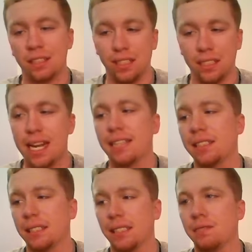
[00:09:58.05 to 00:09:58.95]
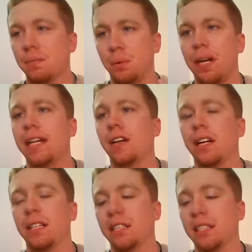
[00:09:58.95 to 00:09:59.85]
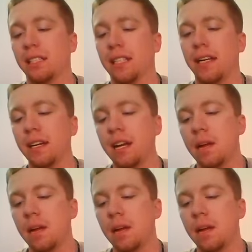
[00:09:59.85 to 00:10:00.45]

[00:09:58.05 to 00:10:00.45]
It doesn't break or anything like that.